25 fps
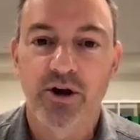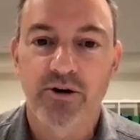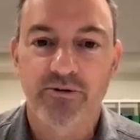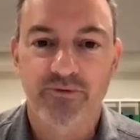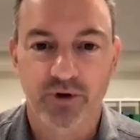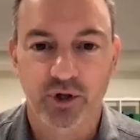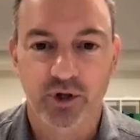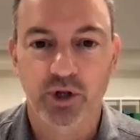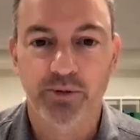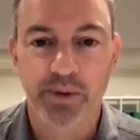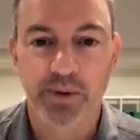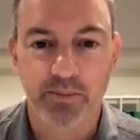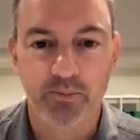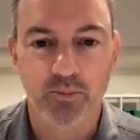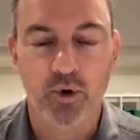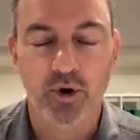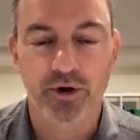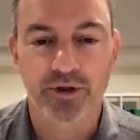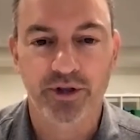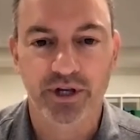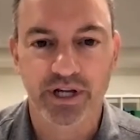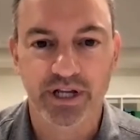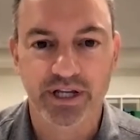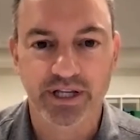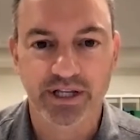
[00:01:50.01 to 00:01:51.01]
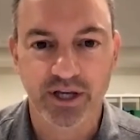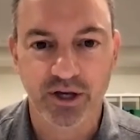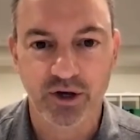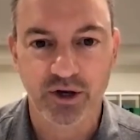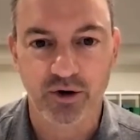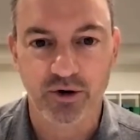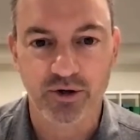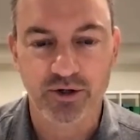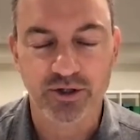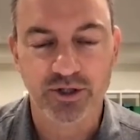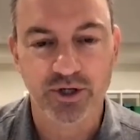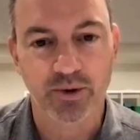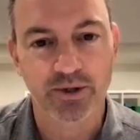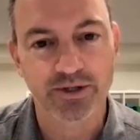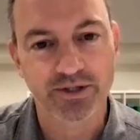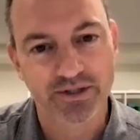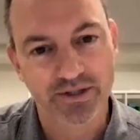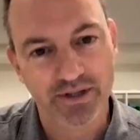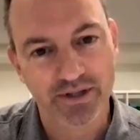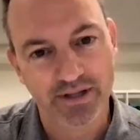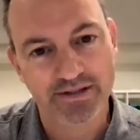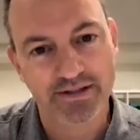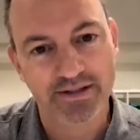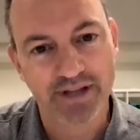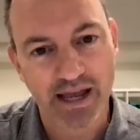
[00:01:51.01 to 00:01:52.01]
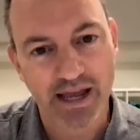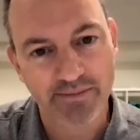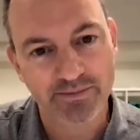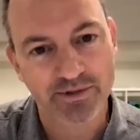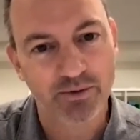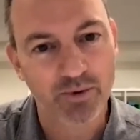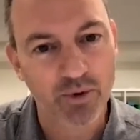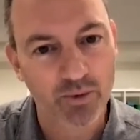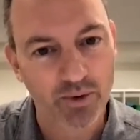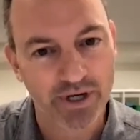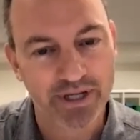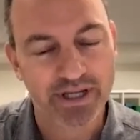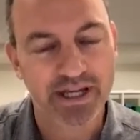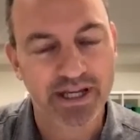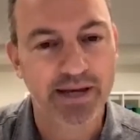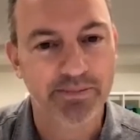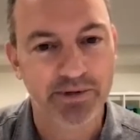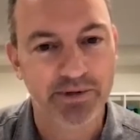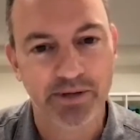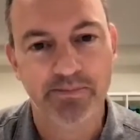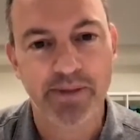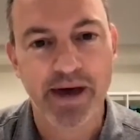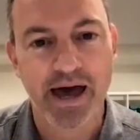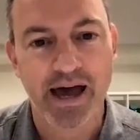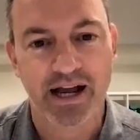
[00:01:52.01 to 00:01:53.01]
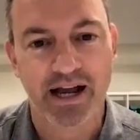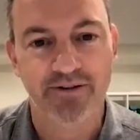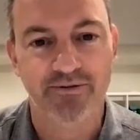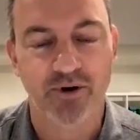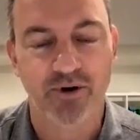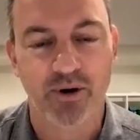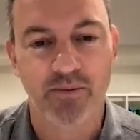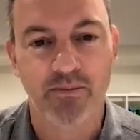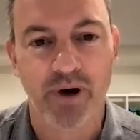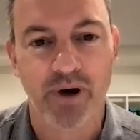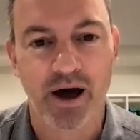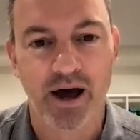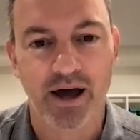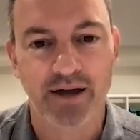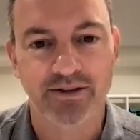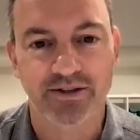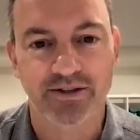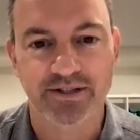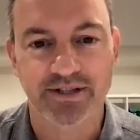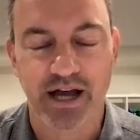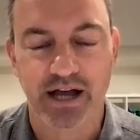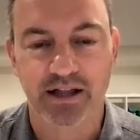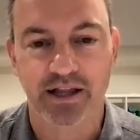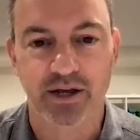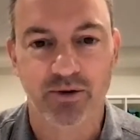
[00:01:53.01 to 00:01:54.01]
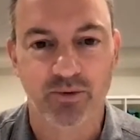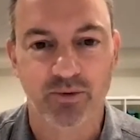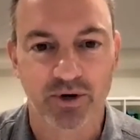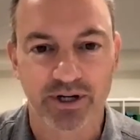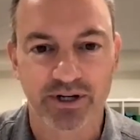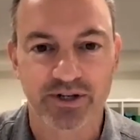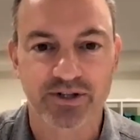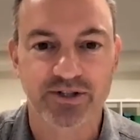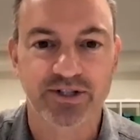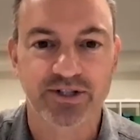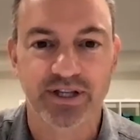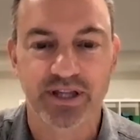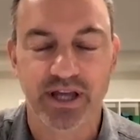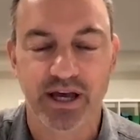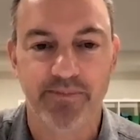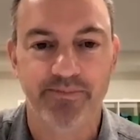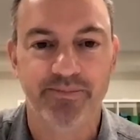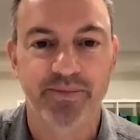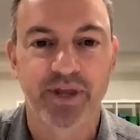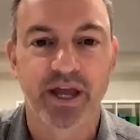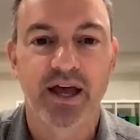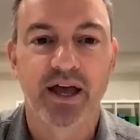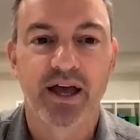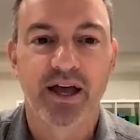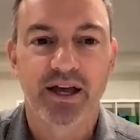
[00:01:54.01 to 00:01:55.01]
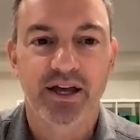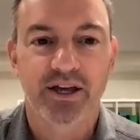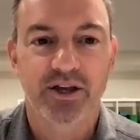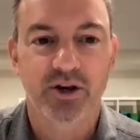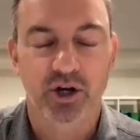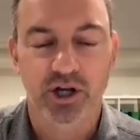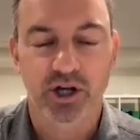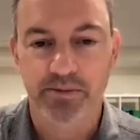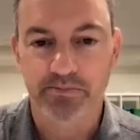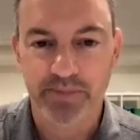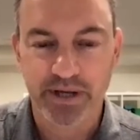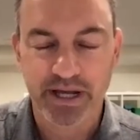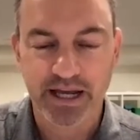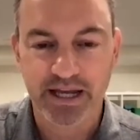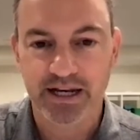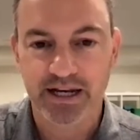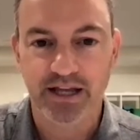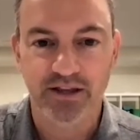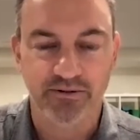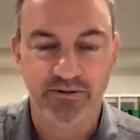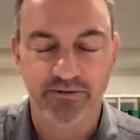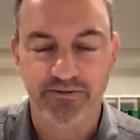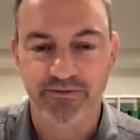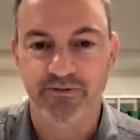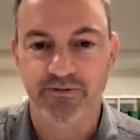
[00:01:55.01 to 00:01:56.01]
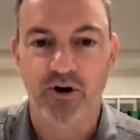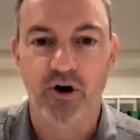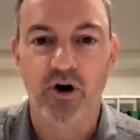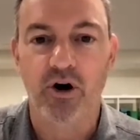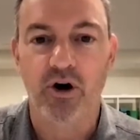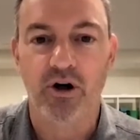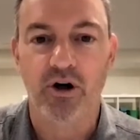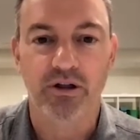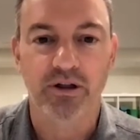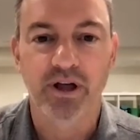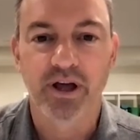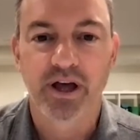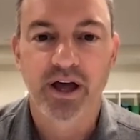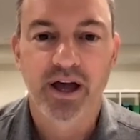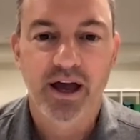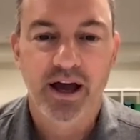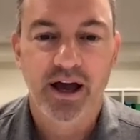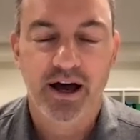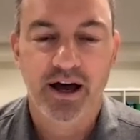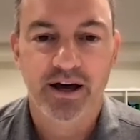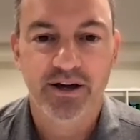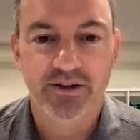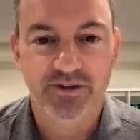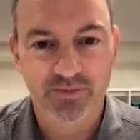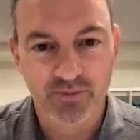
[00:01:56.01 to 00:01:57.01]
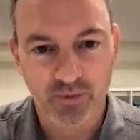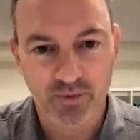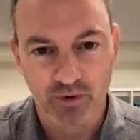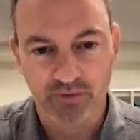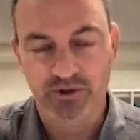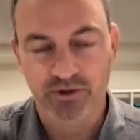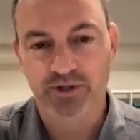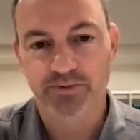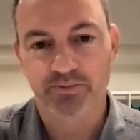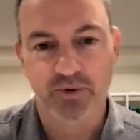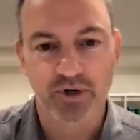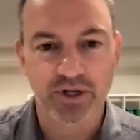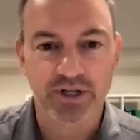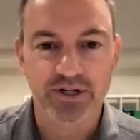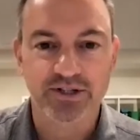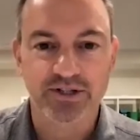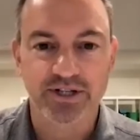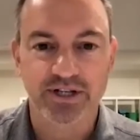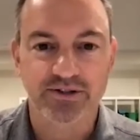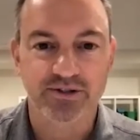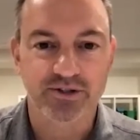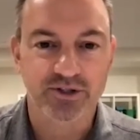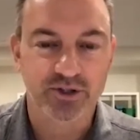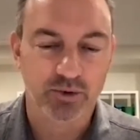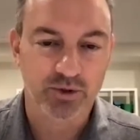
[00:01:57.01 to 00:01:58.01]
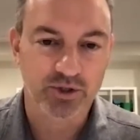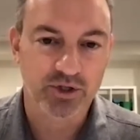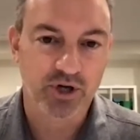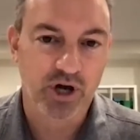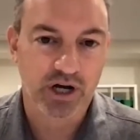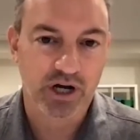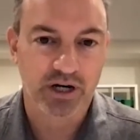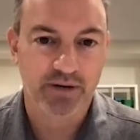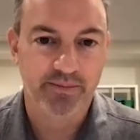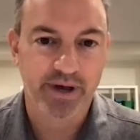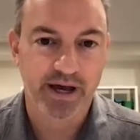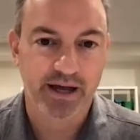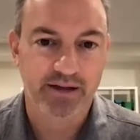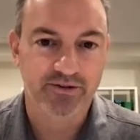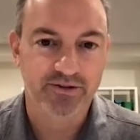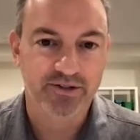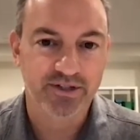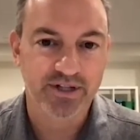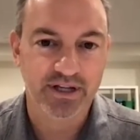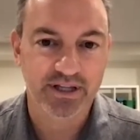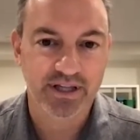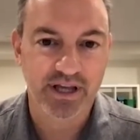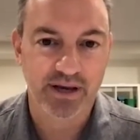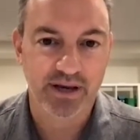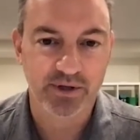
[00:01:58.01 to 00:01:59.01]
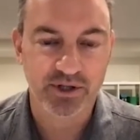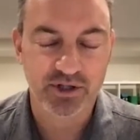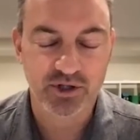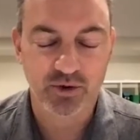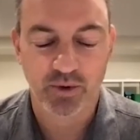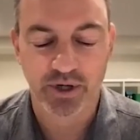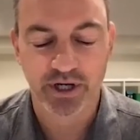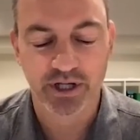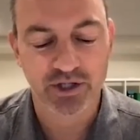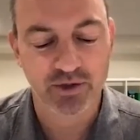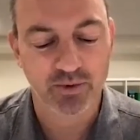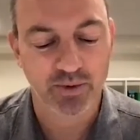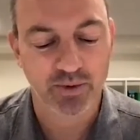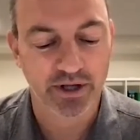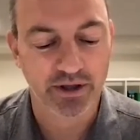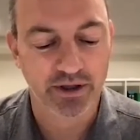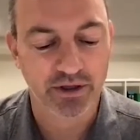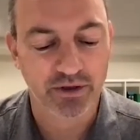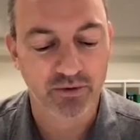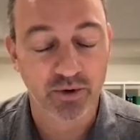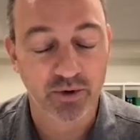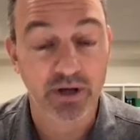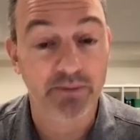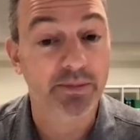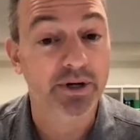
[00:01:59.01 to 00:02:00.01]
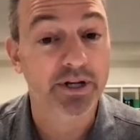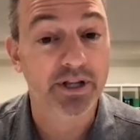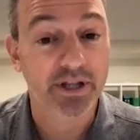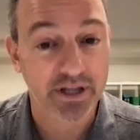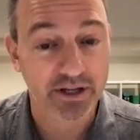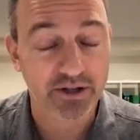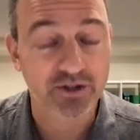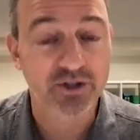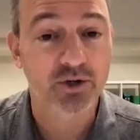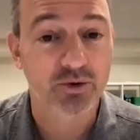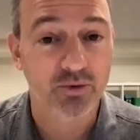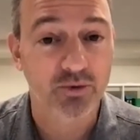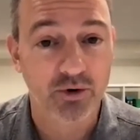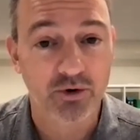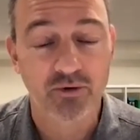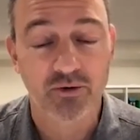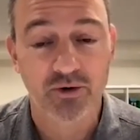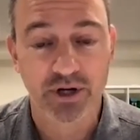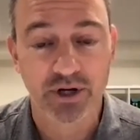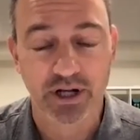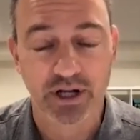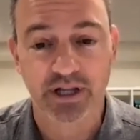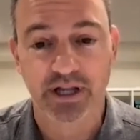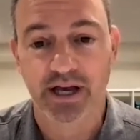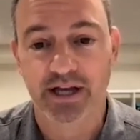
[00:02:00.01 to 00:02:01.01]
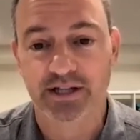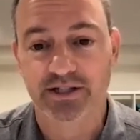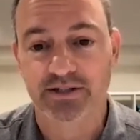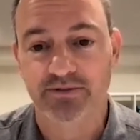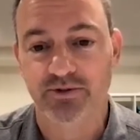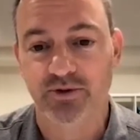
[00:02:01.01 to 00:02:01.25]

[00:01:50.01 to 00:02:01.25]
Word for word: for a little bit more than a year. So it's it's names that we want to keep in the back of our minds. It's not like we're going to see them you know, compete in the fall. Uh, it's more of a spring season. So we're talking about seeing them in 2023, but it is your recruiting class of